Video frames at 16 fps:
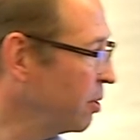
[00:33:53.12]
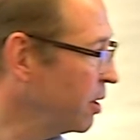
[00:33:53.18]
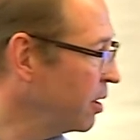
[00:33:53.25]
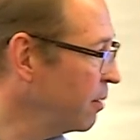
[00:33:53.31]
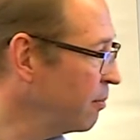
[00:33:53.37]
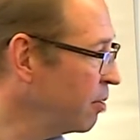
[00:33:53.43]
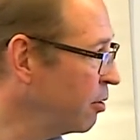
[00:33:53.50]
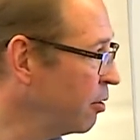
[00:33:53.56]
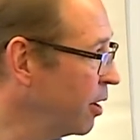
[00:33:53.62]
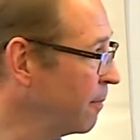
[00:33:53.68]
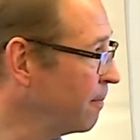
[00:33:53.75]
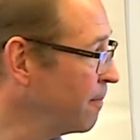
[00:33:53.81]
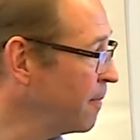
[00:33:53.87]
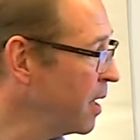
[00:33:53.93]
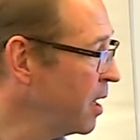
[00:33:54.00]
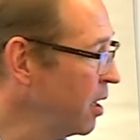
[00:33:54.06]
be an employer.
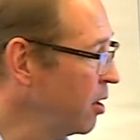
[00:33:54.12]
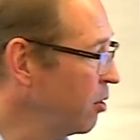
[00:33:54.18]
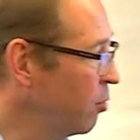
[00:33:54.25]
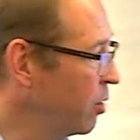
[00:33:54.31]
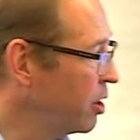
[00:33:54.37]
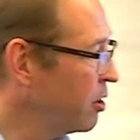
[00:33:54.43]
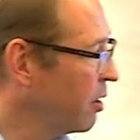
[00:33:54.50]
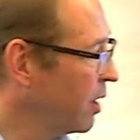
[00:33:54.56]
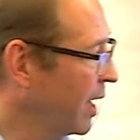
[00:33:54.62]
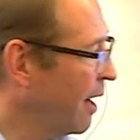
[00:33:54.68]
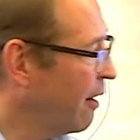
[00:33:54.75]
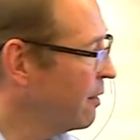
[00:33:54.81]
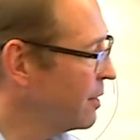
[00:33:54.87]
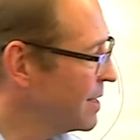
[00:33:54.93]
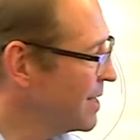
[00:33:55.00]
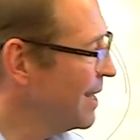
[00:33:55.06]
What you can
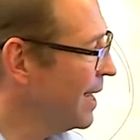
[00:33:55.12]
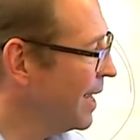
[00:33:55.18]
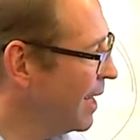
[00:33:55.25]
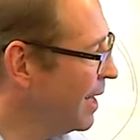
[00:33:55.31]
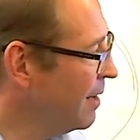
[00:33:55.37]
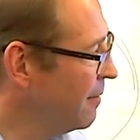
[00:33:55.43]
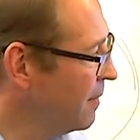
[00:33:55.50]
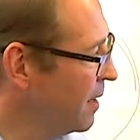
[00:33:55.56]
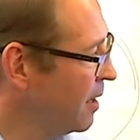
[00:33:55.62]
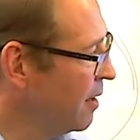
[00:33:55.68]
guarantee